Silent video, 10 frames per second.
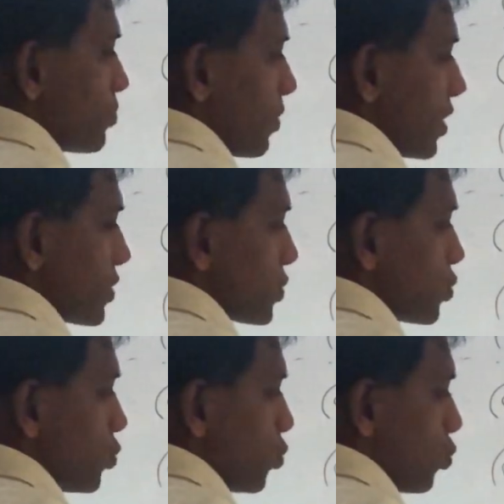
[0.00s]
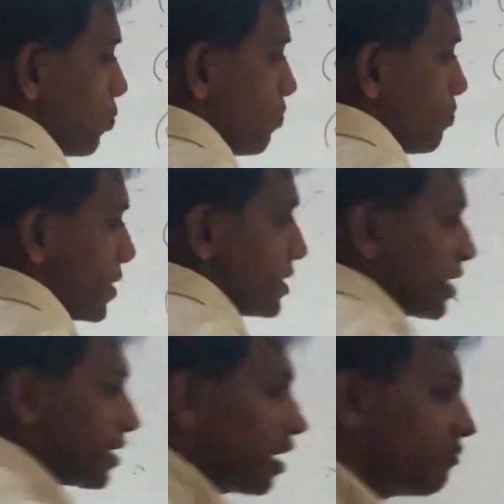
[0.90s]
plus 2 is the
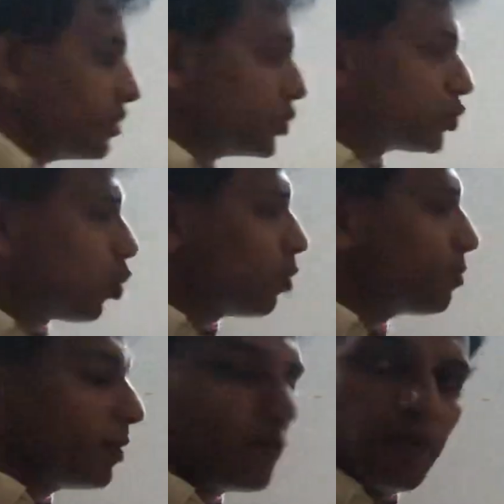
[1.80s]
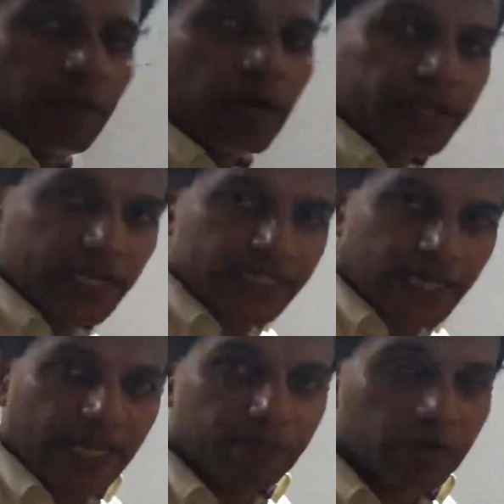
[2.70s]
graph we drawn by preparing a
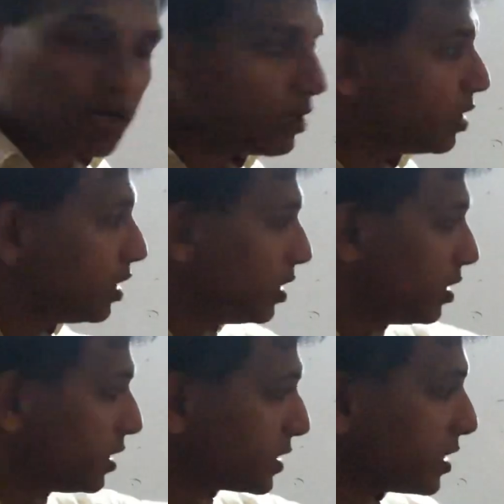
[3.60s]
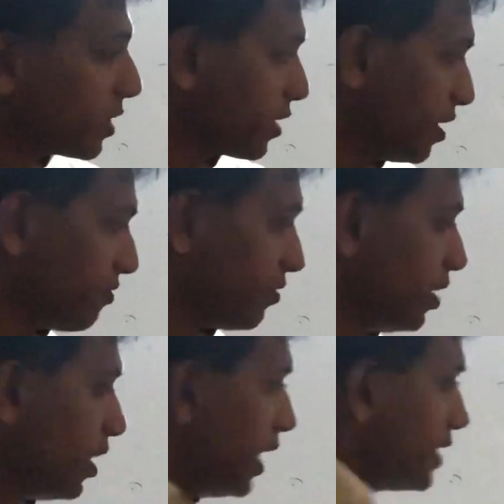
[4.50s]
table. Is the graph.
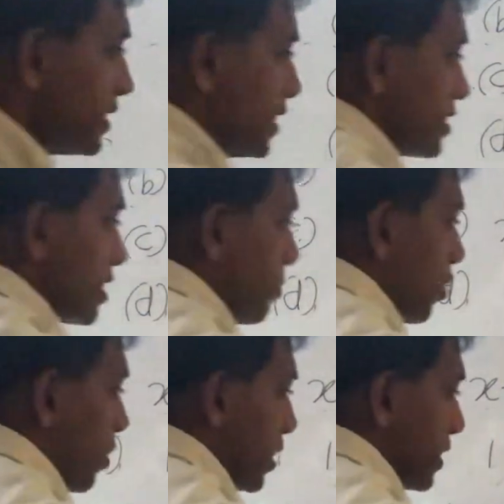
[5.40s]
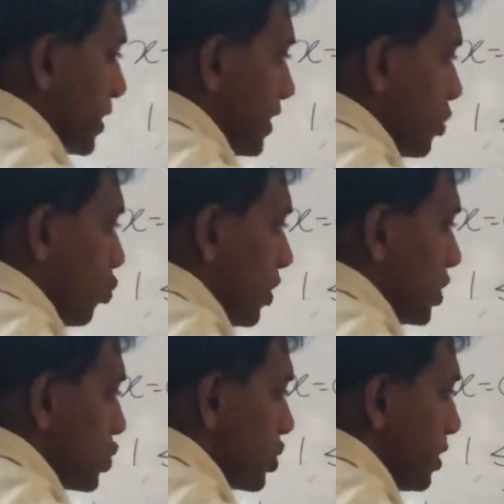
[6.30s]
I say it's number 1,
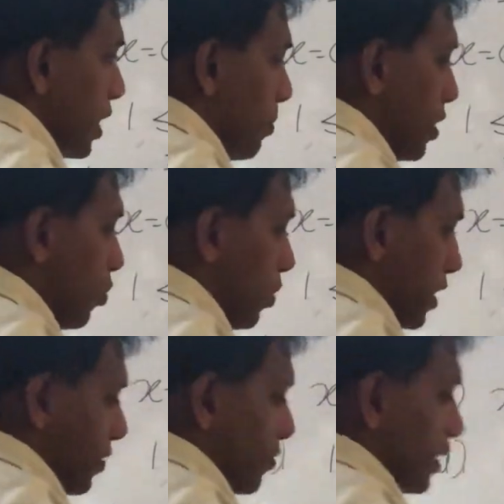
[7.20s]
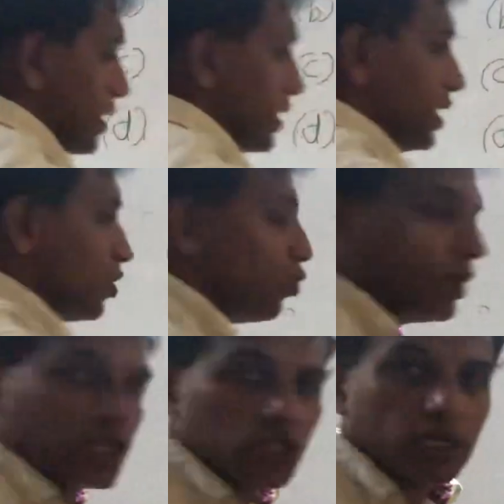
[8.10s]
equation number 1, right?
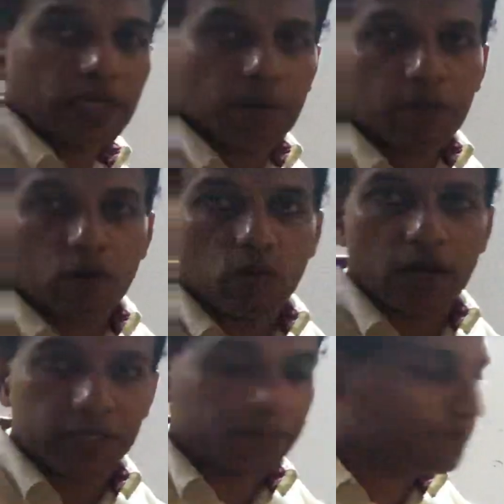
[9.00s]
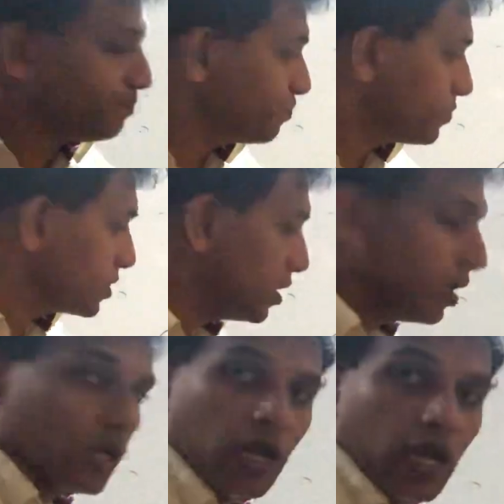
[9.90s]
Equation number 1,
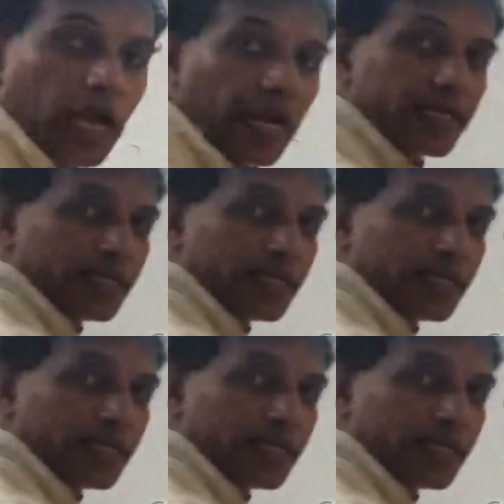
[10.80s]
and